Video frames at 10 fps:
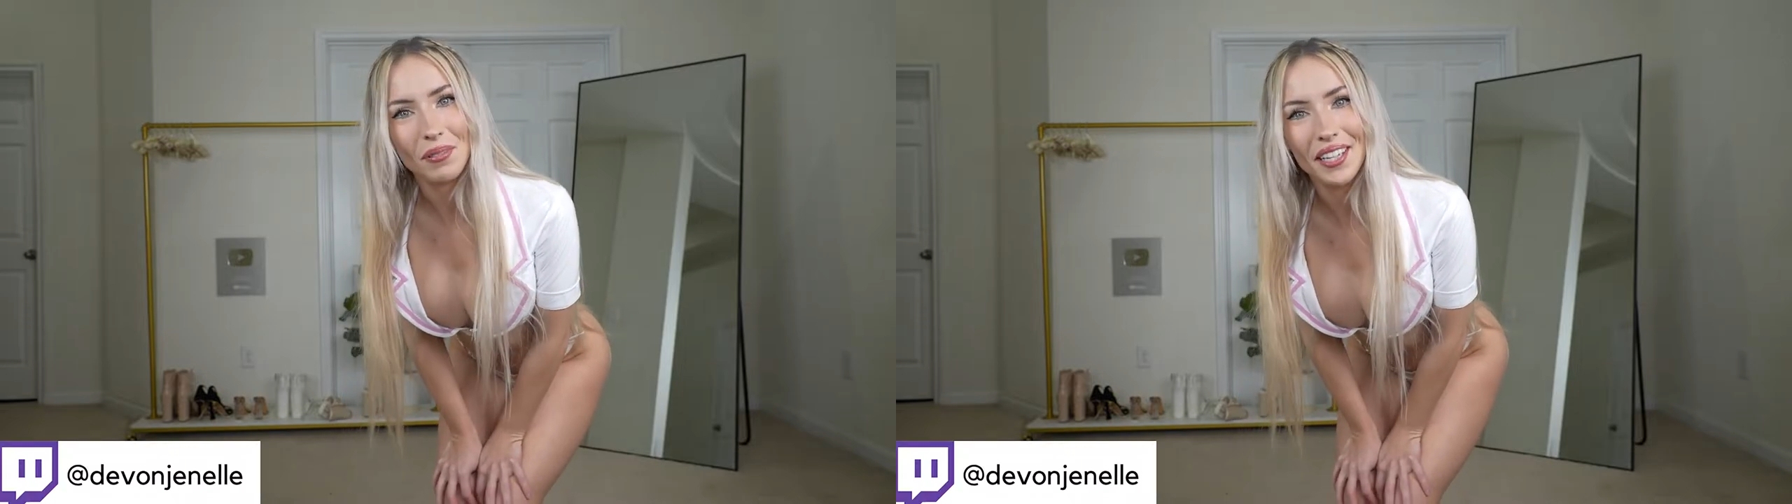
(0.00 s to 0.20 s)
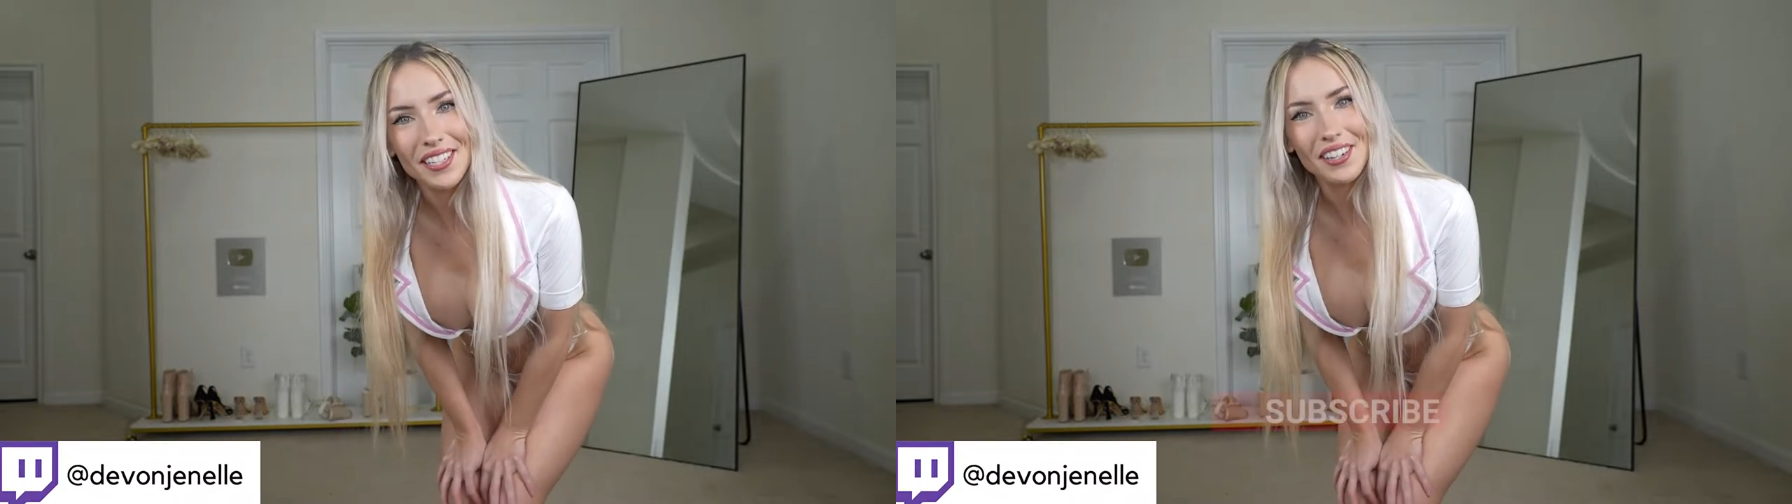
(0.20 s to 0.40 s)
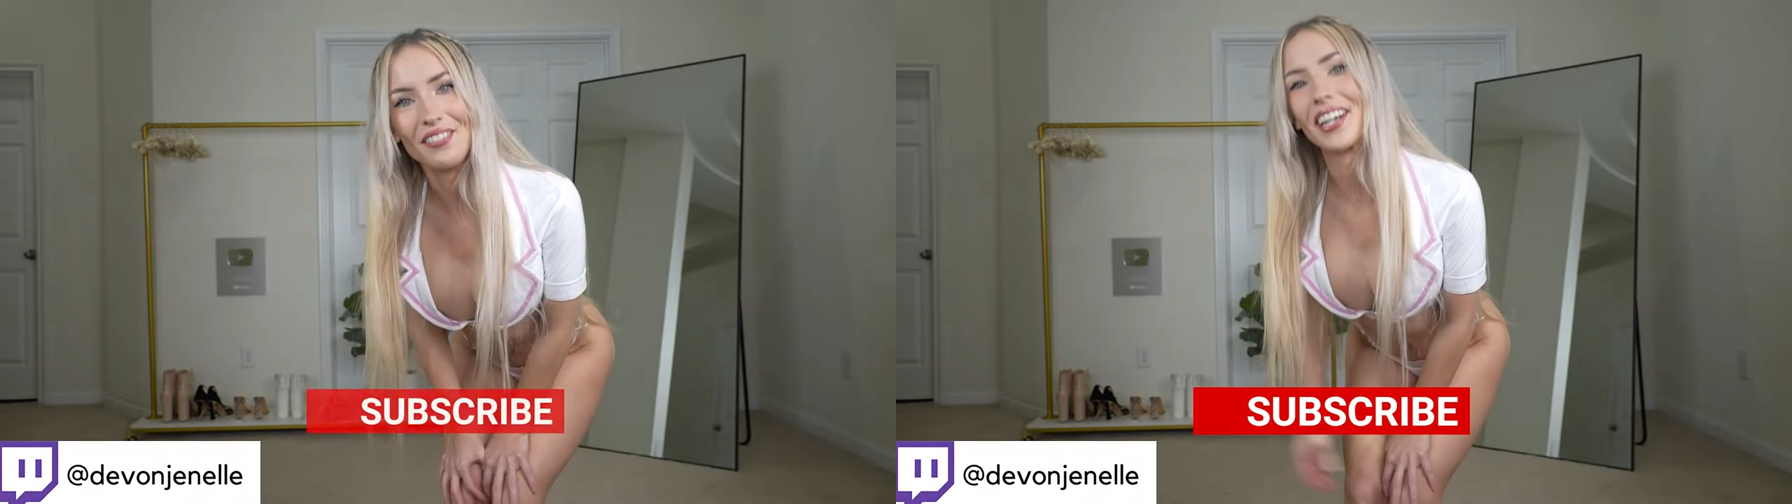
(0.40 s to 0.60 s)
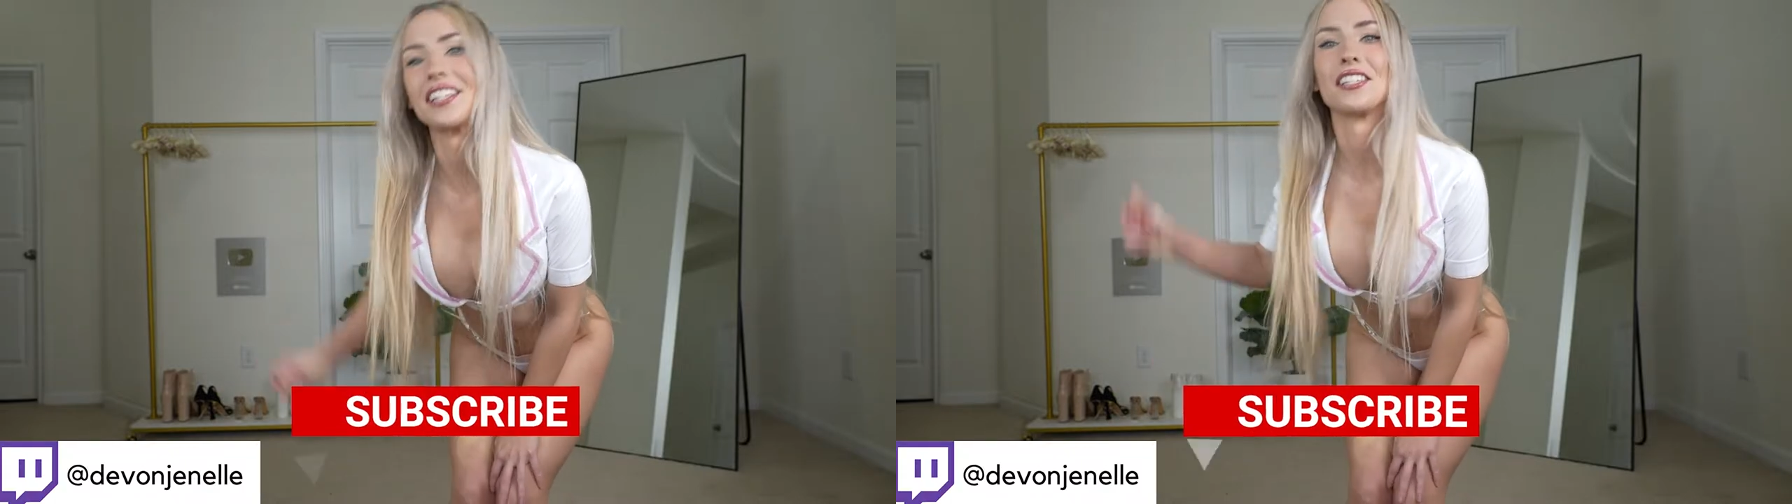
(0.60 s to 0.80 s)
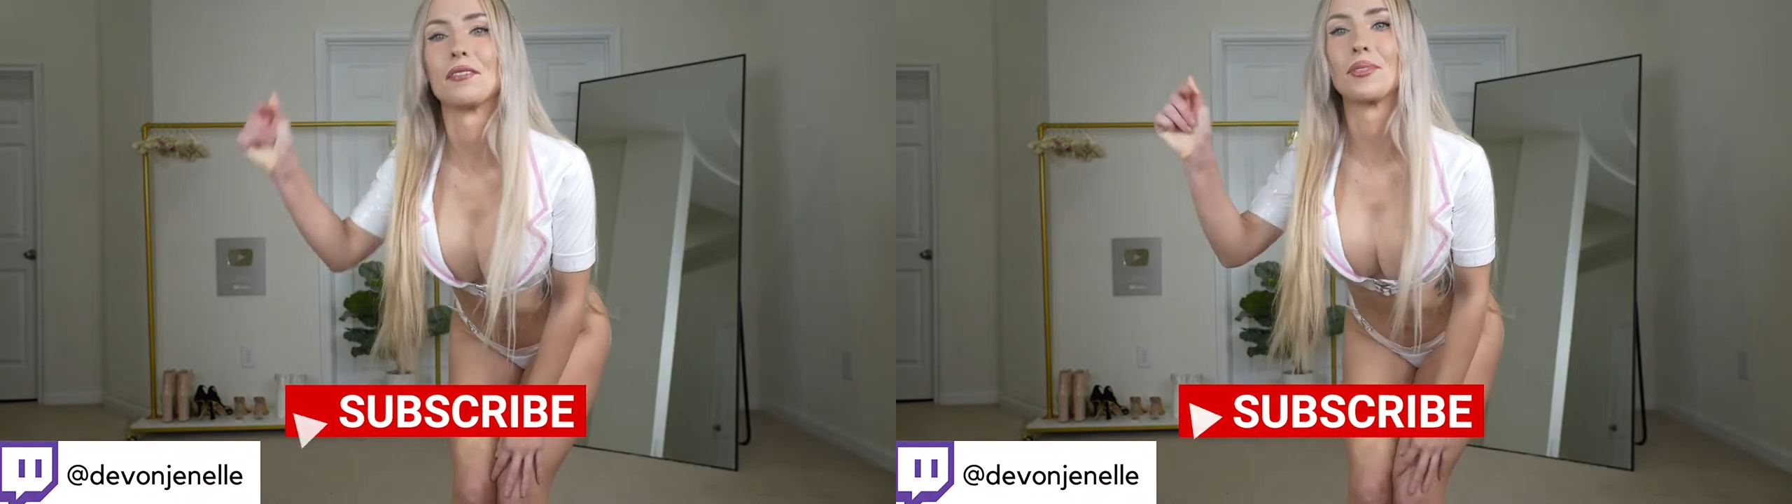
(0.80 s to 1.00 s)
please don't
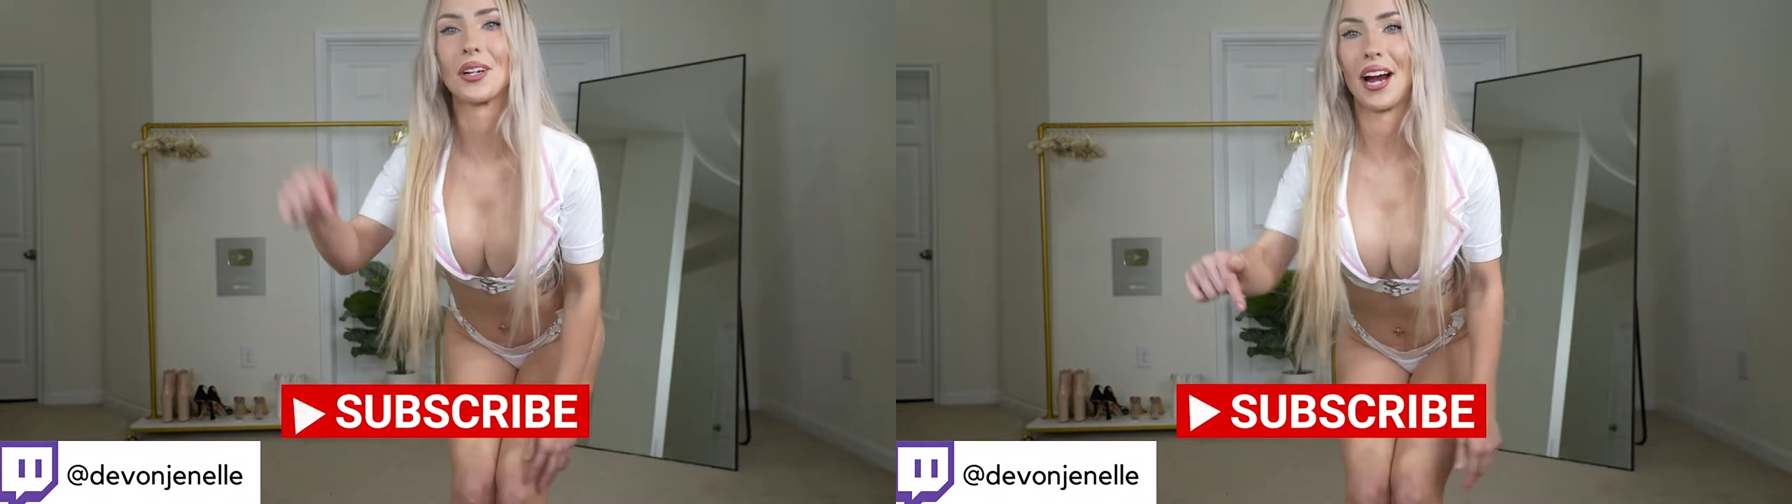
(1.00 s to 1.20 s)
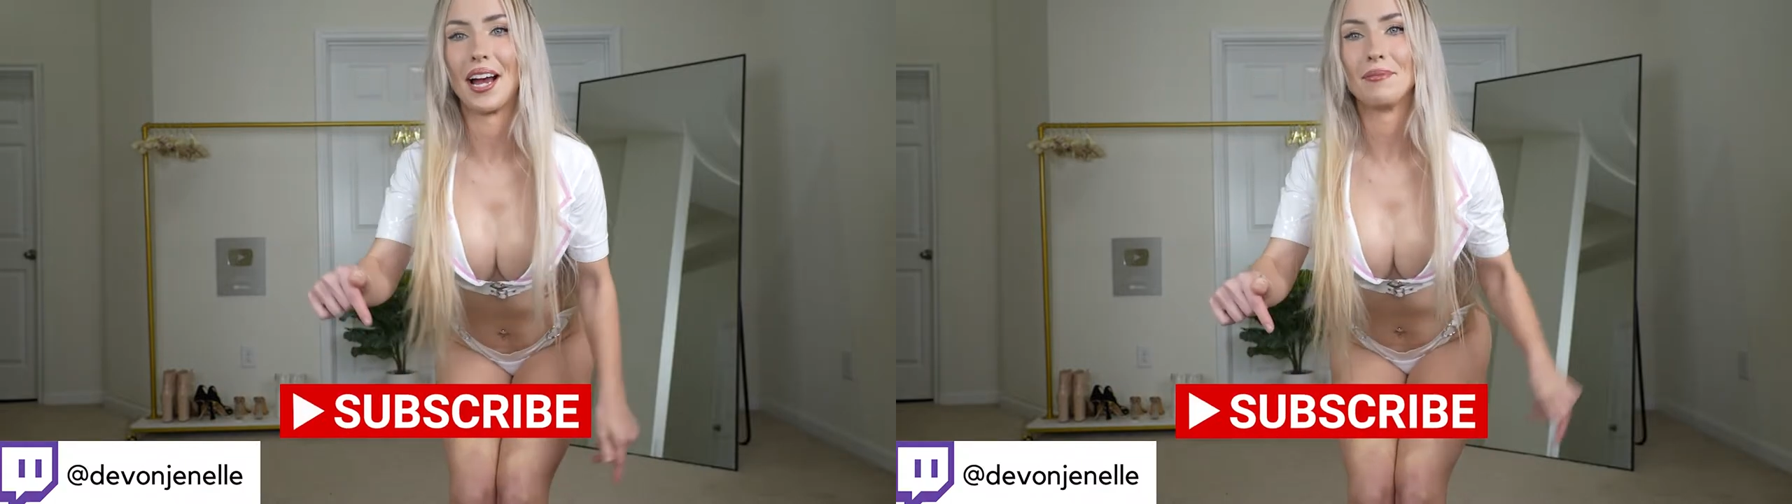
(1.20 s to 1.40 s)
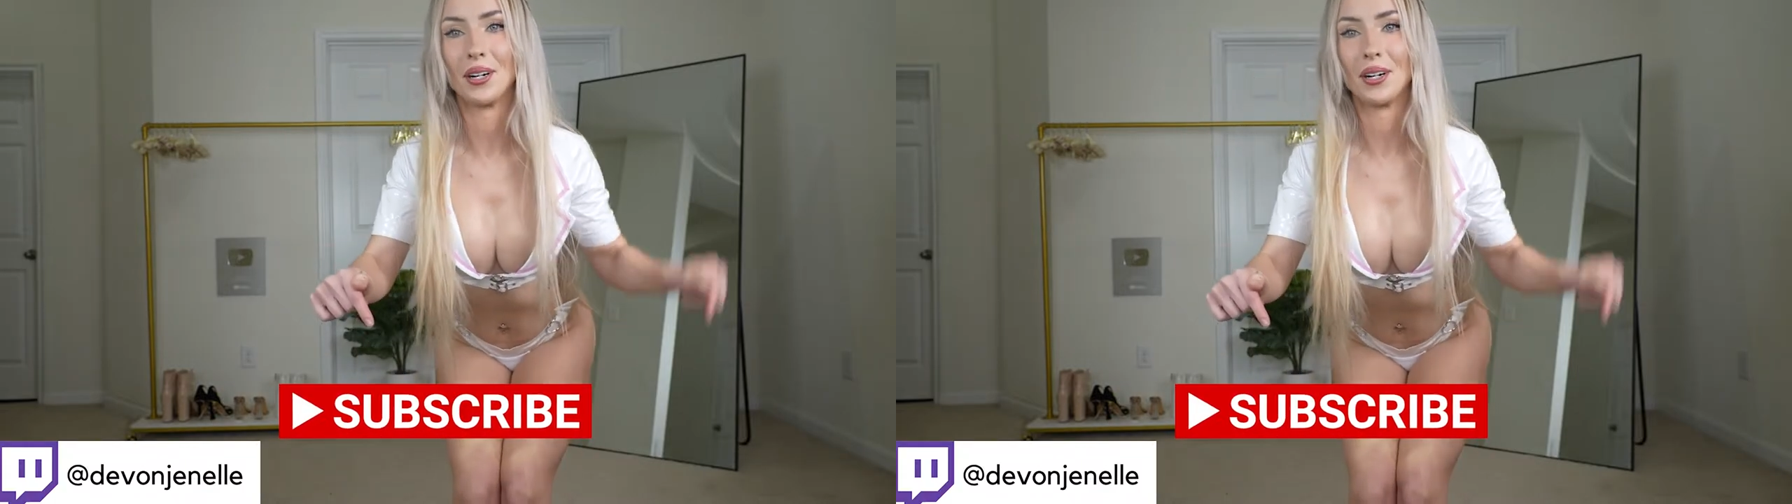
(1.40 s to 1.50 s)
forget to subscribe,